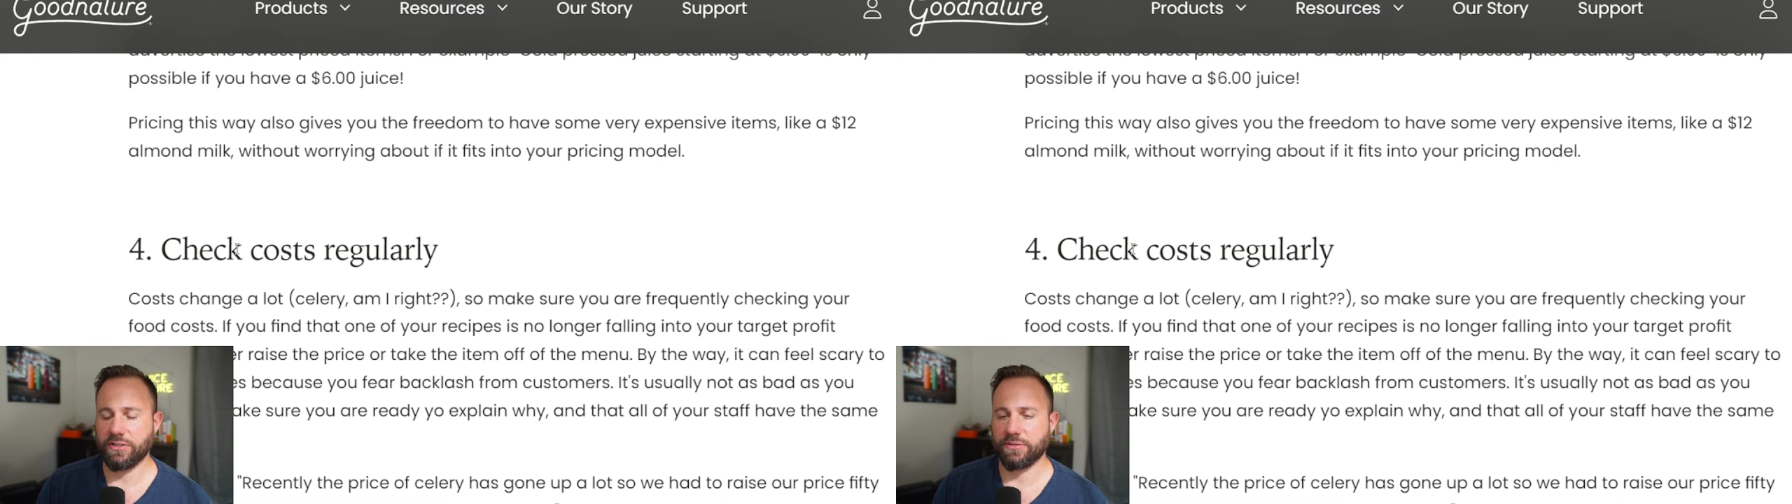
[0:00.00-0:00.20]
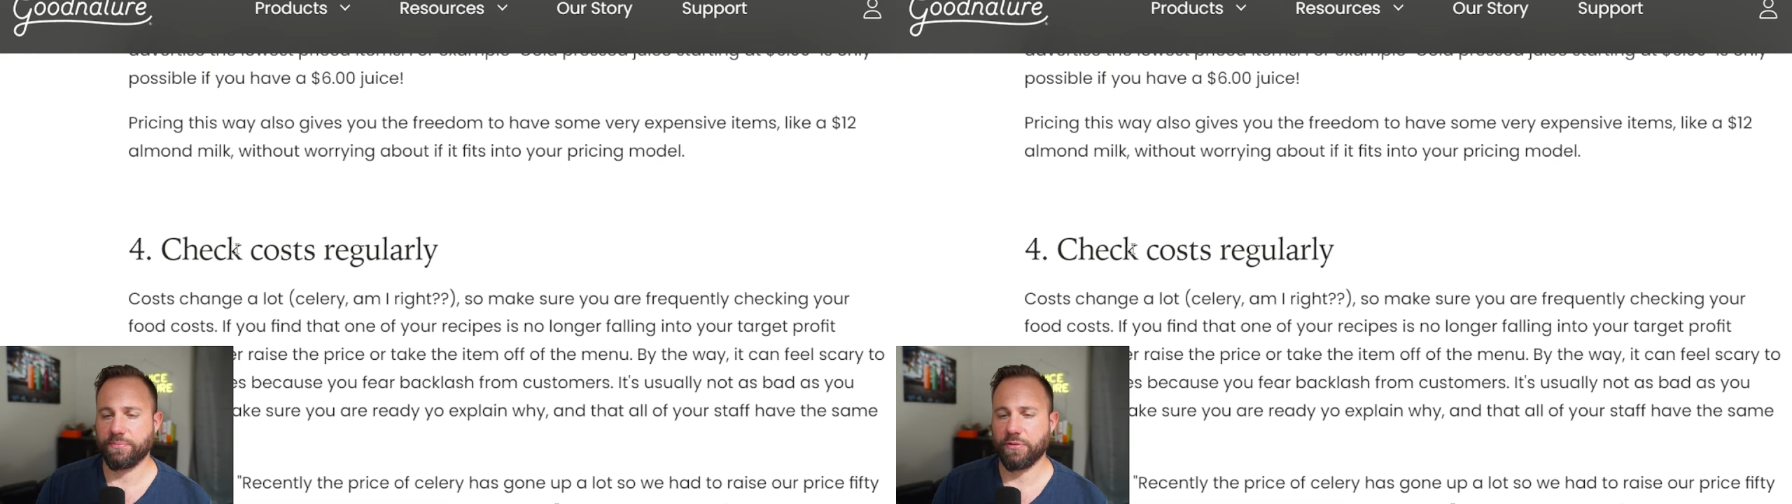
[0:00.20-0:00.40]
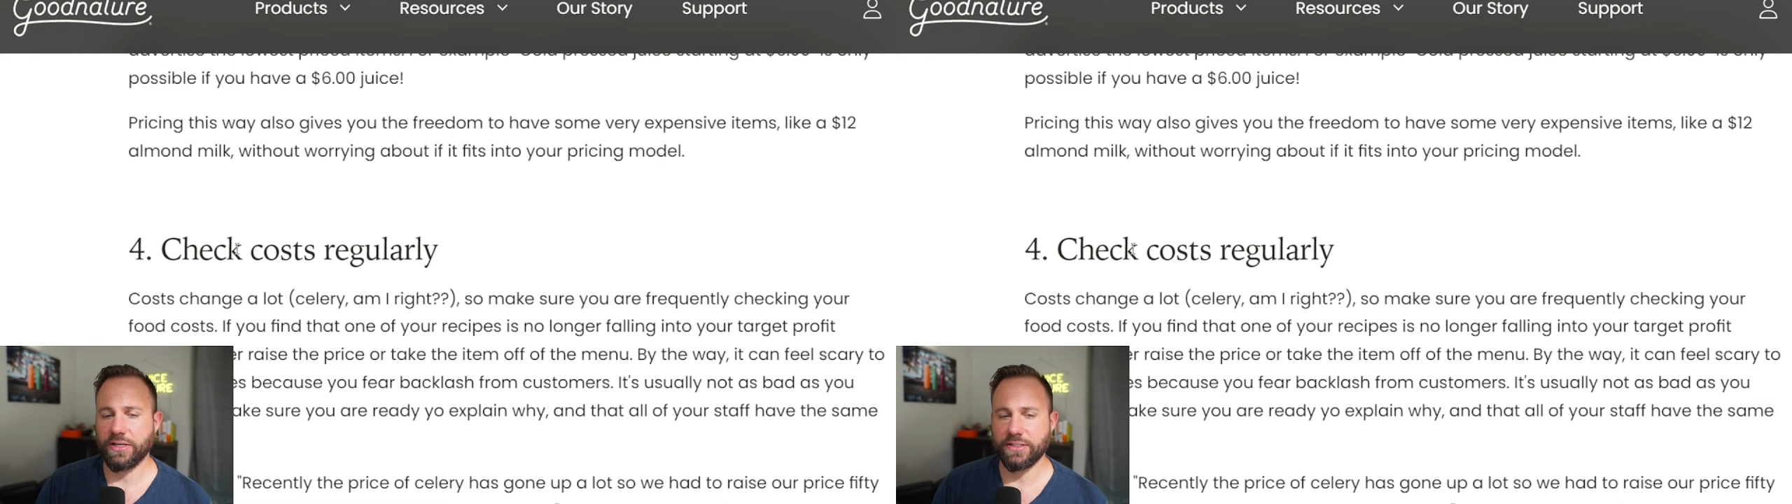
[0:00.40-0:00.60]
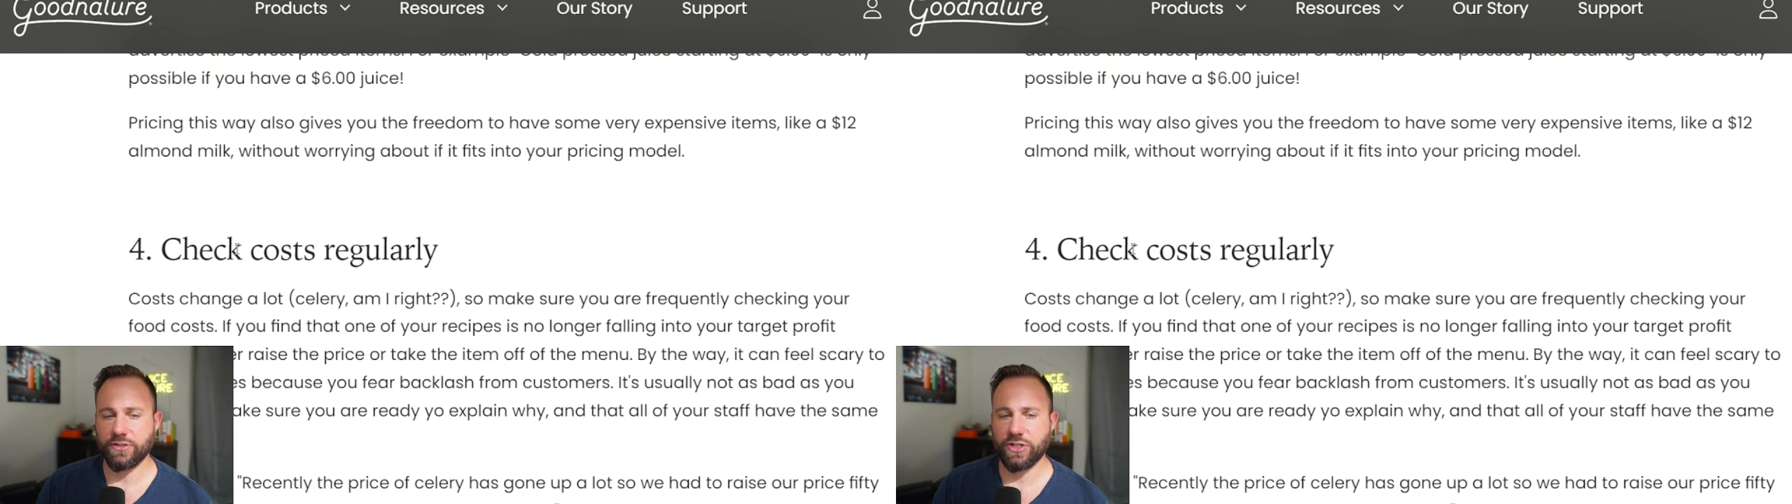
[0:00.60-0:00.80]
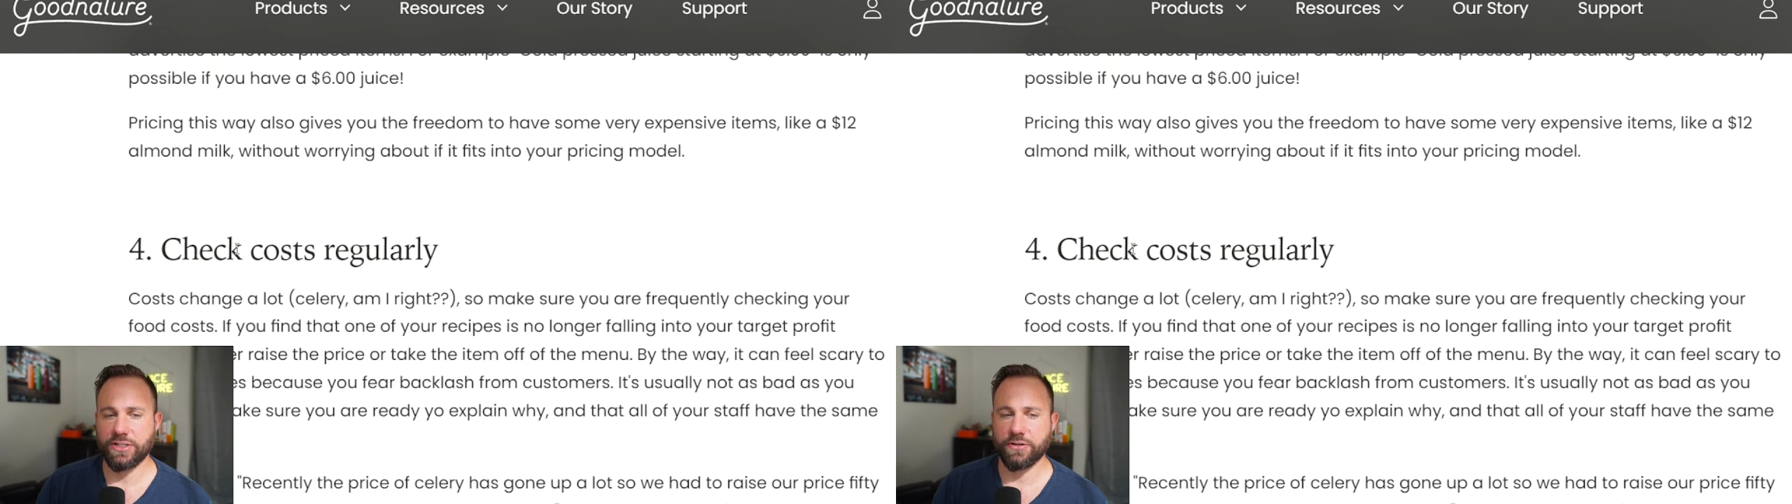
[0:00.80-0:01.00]

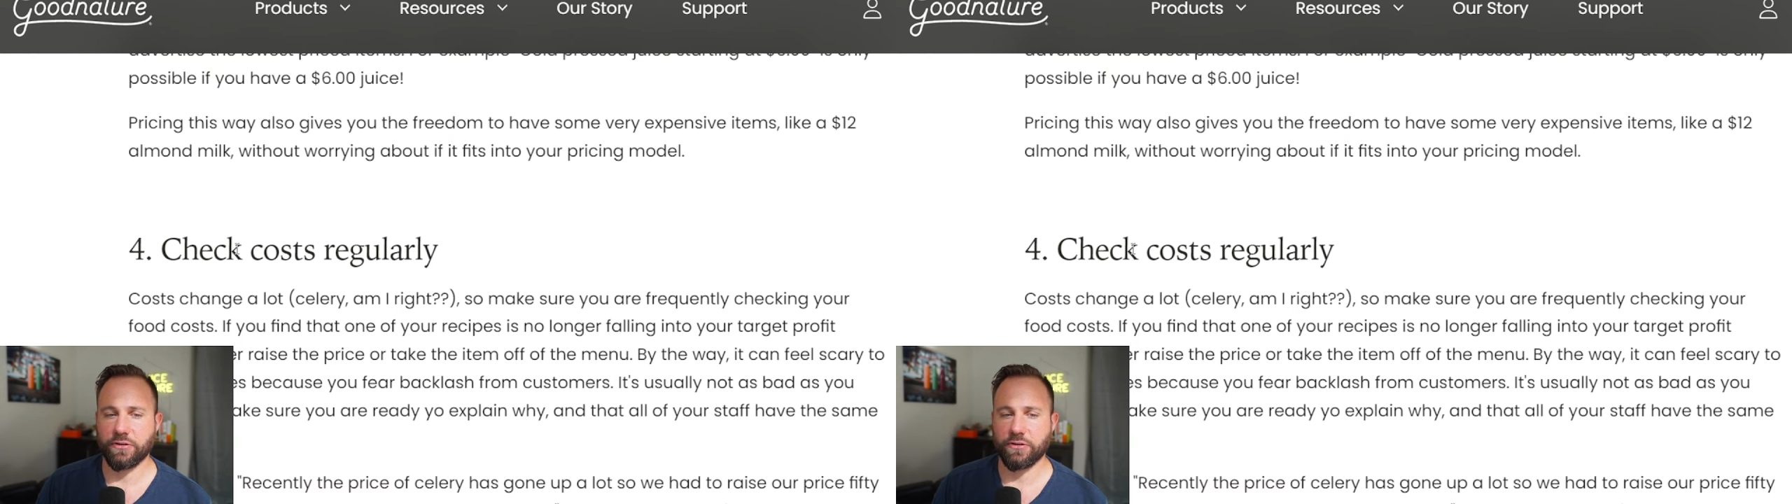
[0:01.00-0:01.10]
a